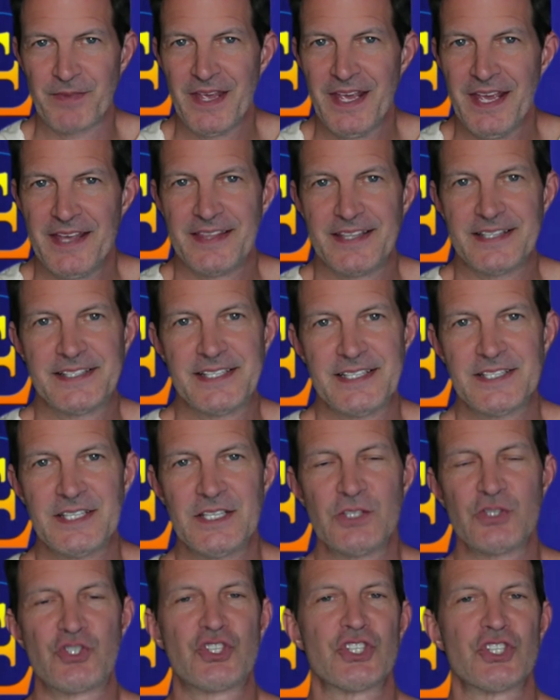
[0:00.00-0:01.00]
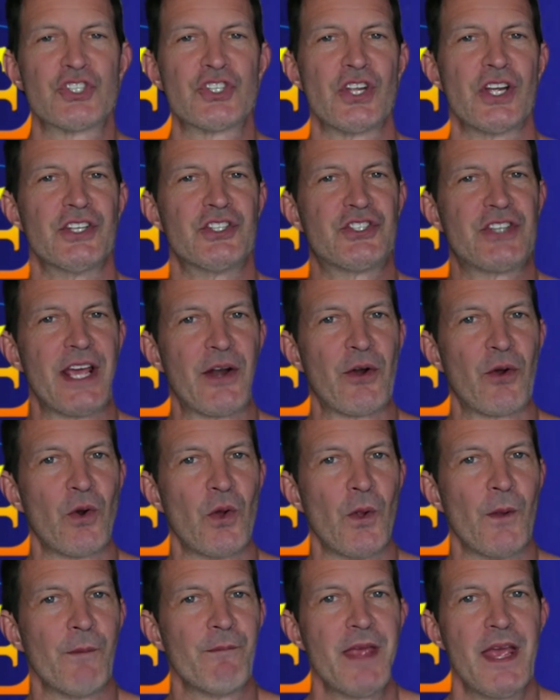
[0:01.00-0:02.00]
This isn't just a
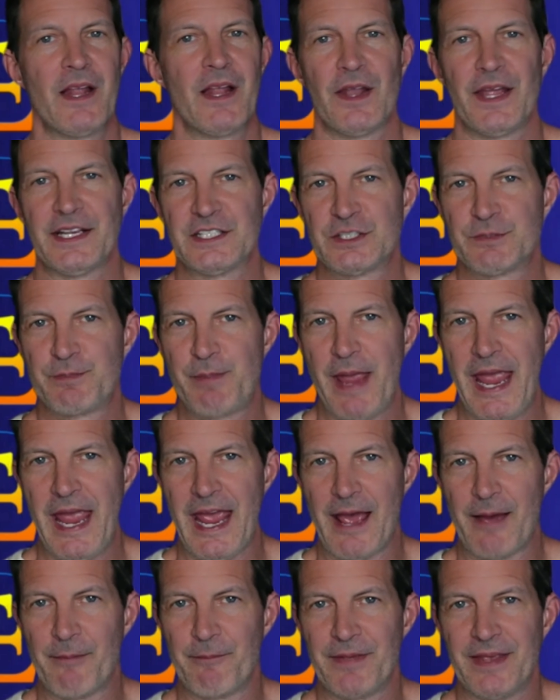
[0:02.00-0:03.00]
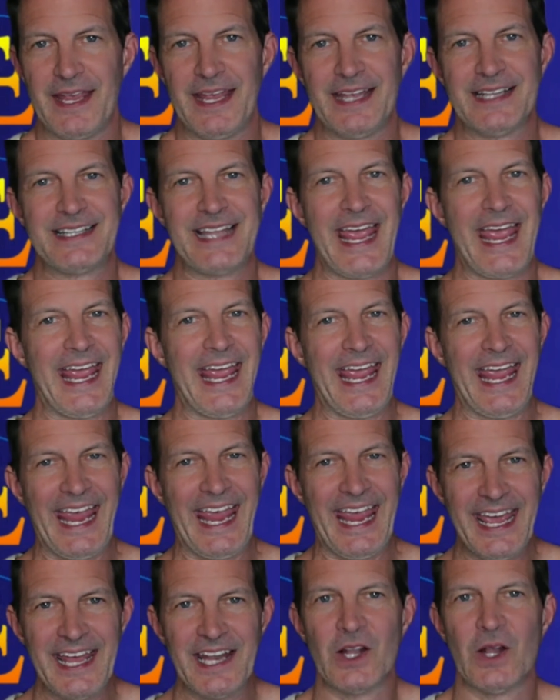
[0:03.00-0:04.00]
general like spam. It
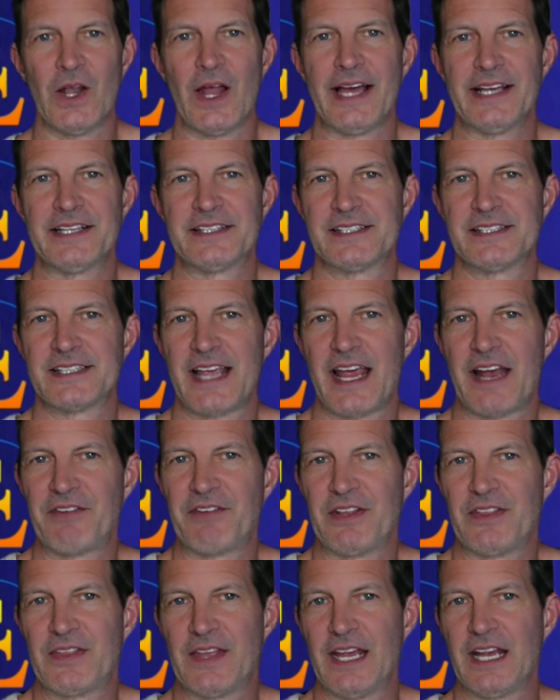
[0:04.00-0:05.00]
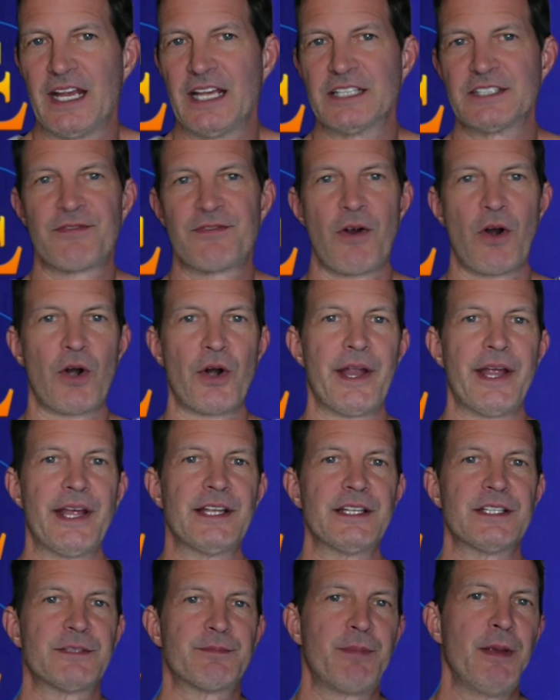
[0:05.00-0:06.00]
analyzes everything as far
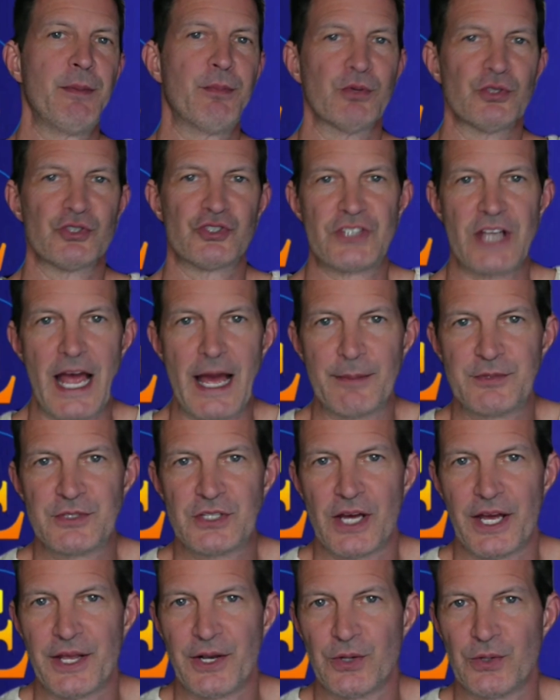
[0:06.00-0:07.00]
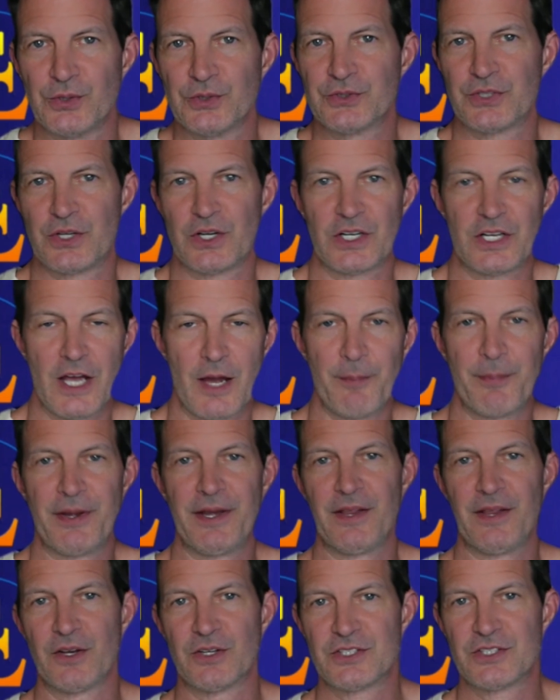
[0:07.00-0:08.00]
as people's job titles, their
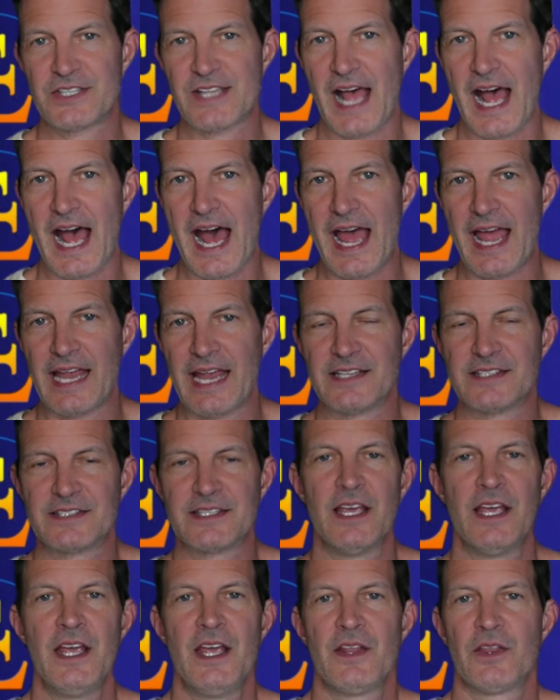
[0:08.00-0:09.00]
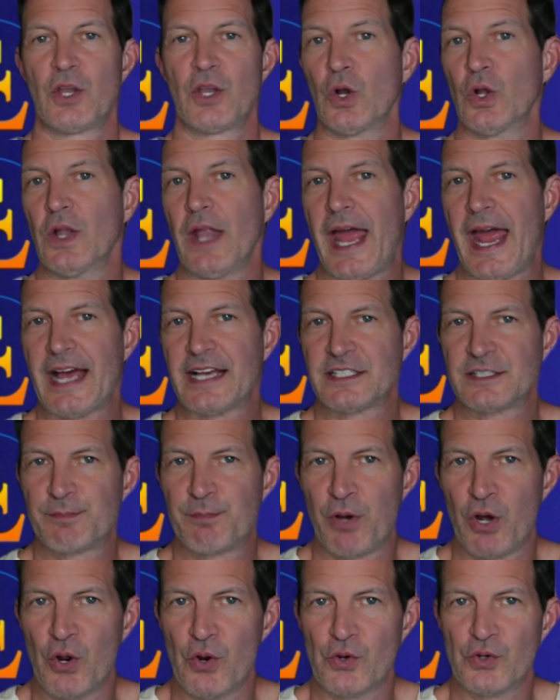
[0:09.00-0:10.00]
company, their size, their last
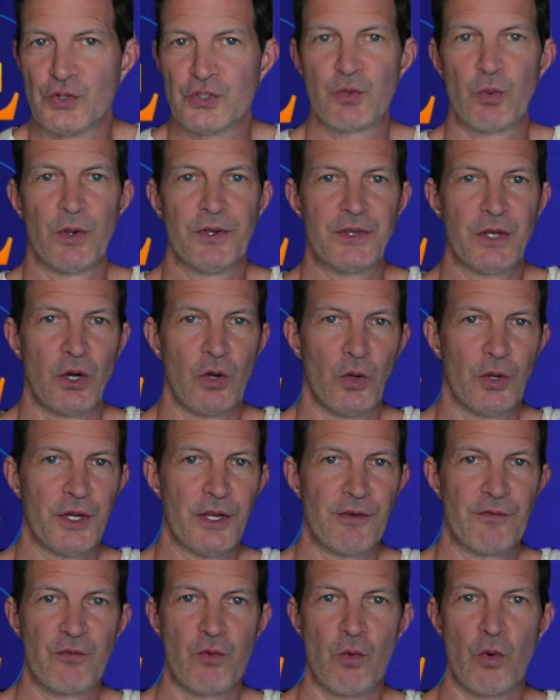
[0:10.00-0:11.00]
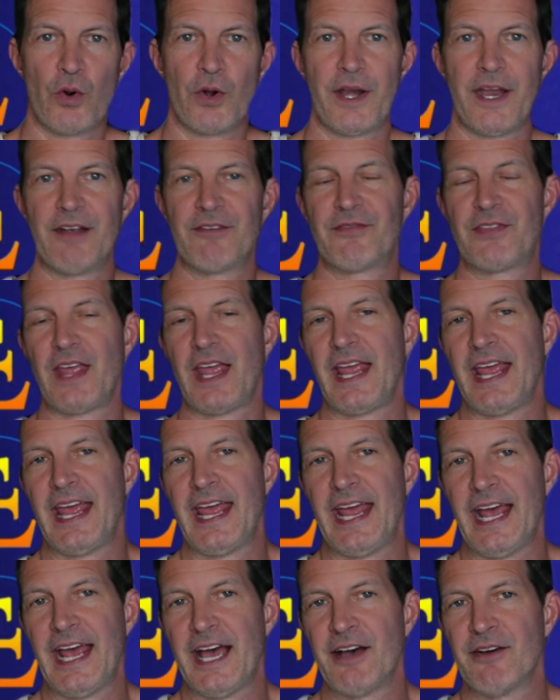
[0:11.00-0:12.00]
post, what they're looking for, if they
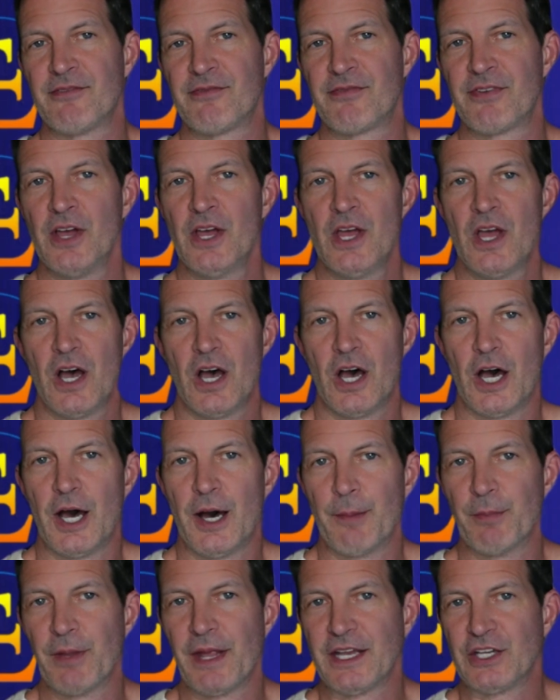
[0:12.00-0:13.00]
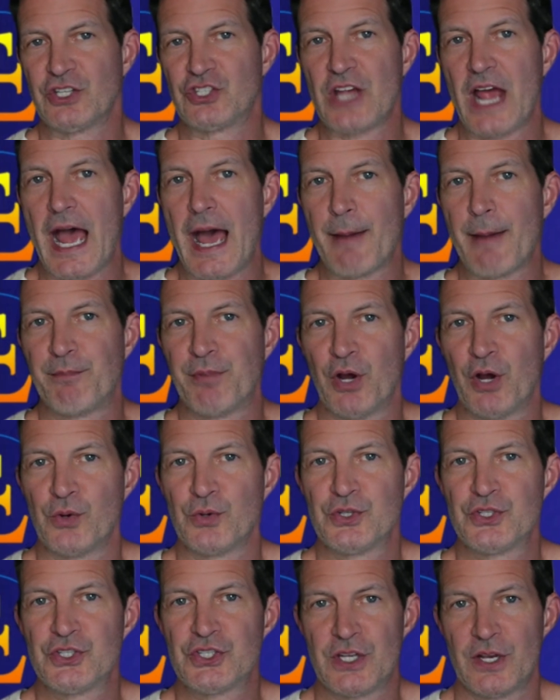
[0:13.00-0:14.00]
have like job
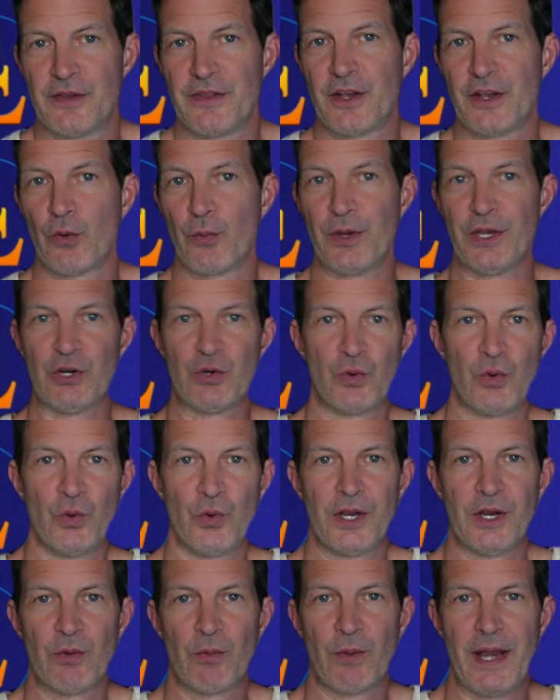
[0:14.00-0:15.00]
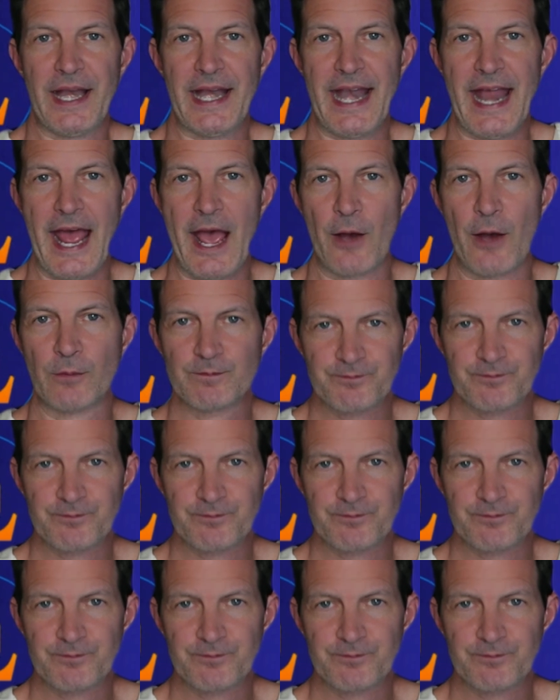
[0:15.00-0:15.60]
posts in their recruiting right now,